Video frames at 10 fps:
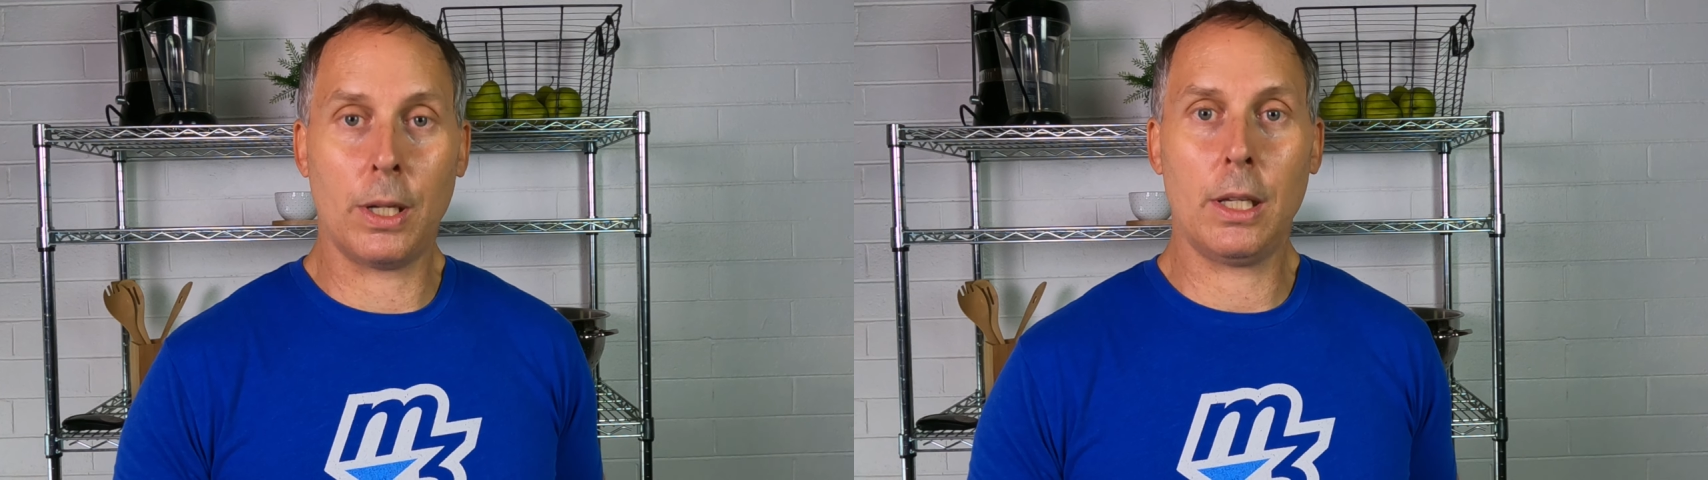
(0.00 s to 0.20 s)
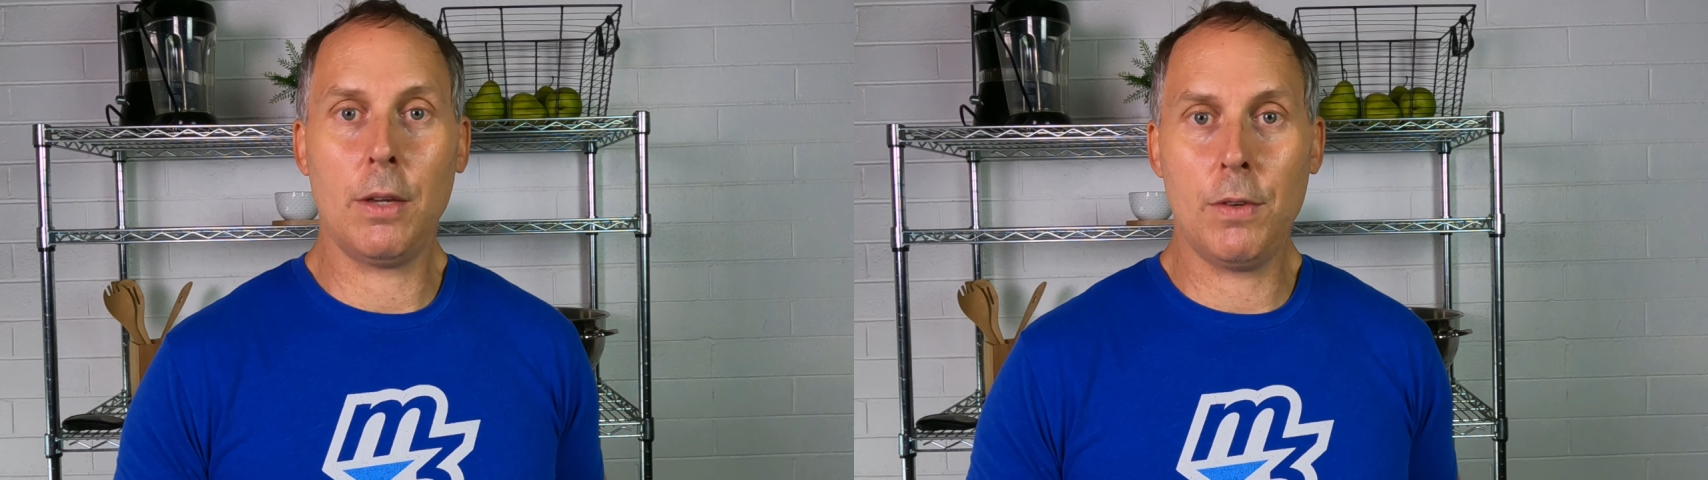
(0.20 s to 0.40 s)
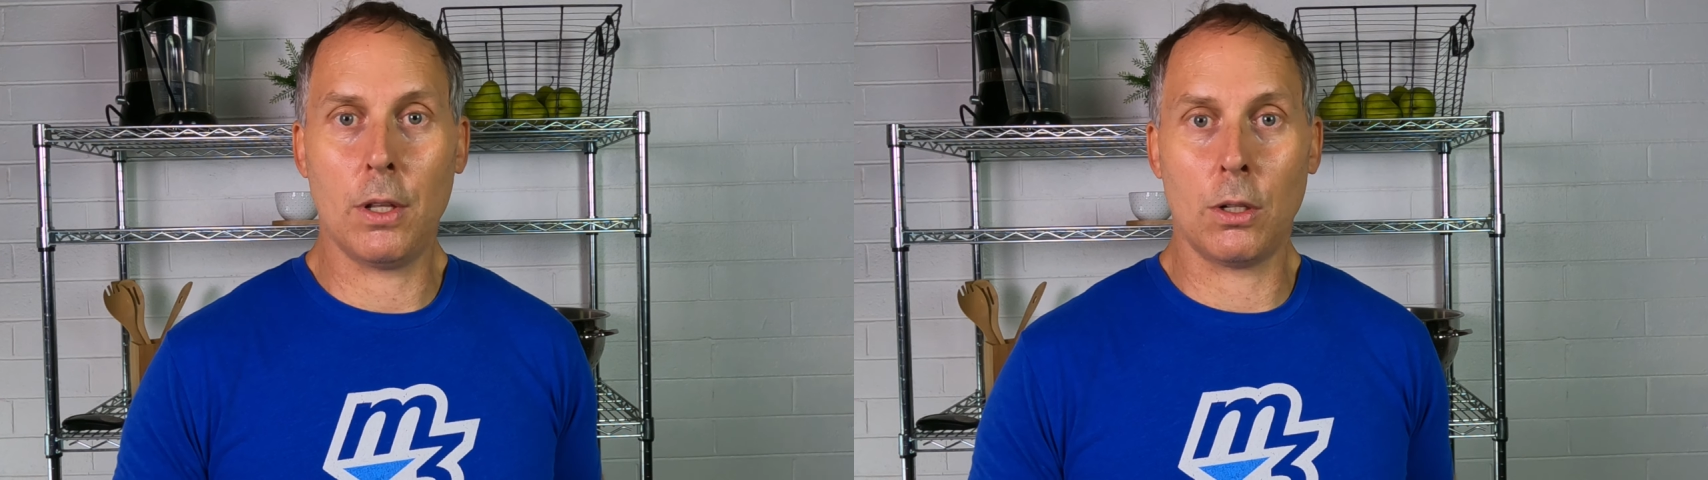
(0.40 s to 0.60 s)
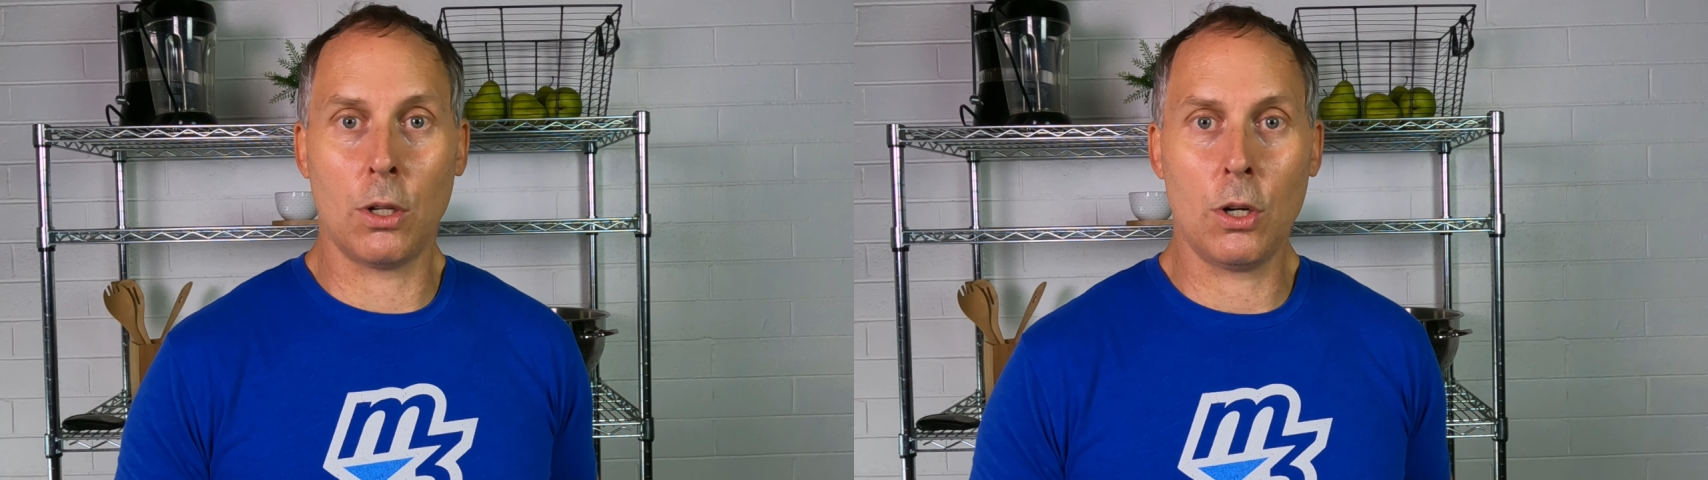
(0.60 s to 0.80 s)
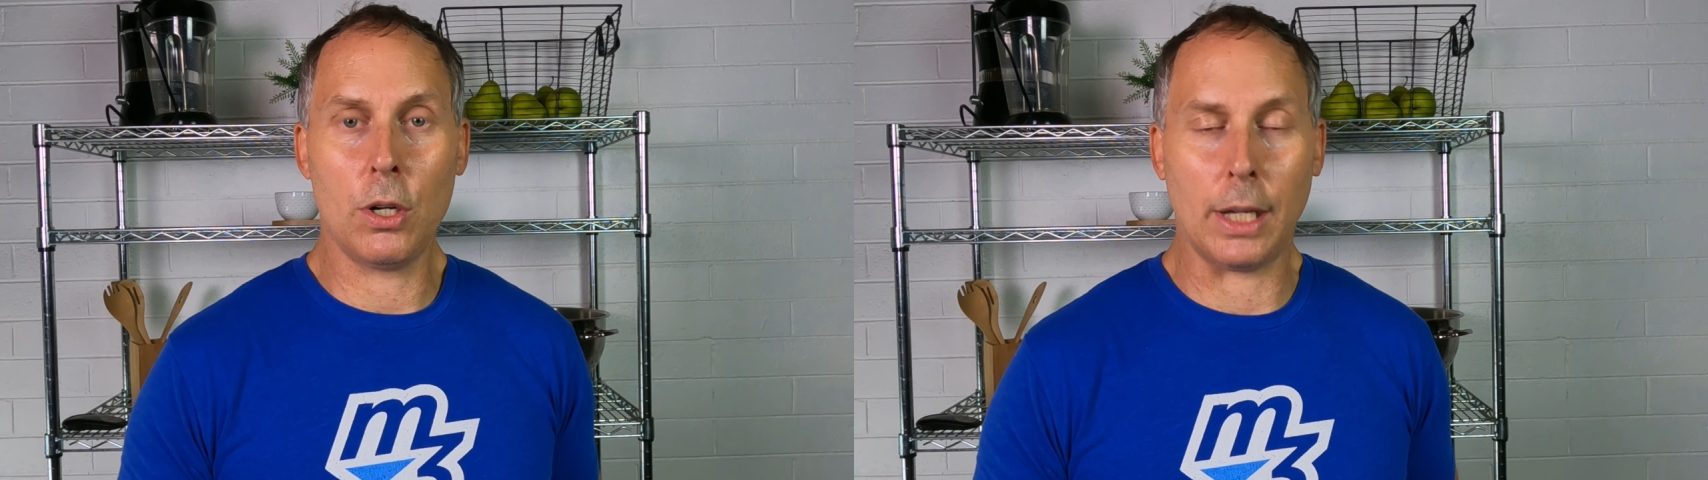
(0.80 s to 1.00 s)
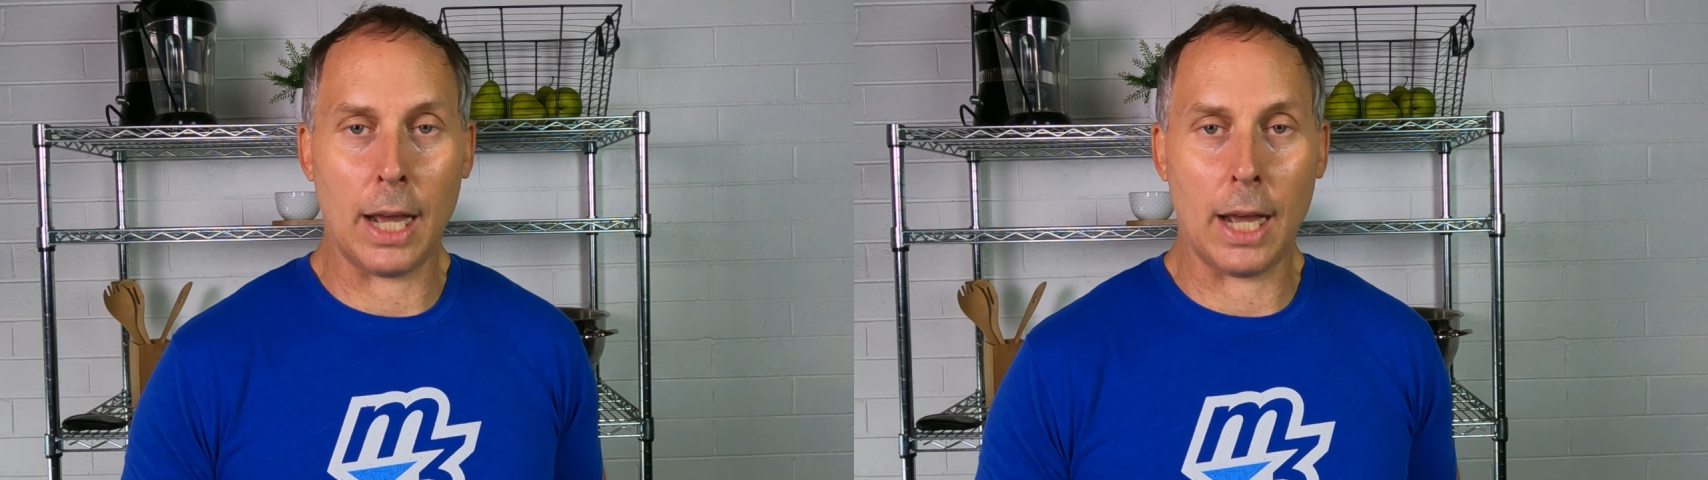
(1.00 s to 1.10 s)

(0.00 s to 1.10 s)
We're going to give you the learning.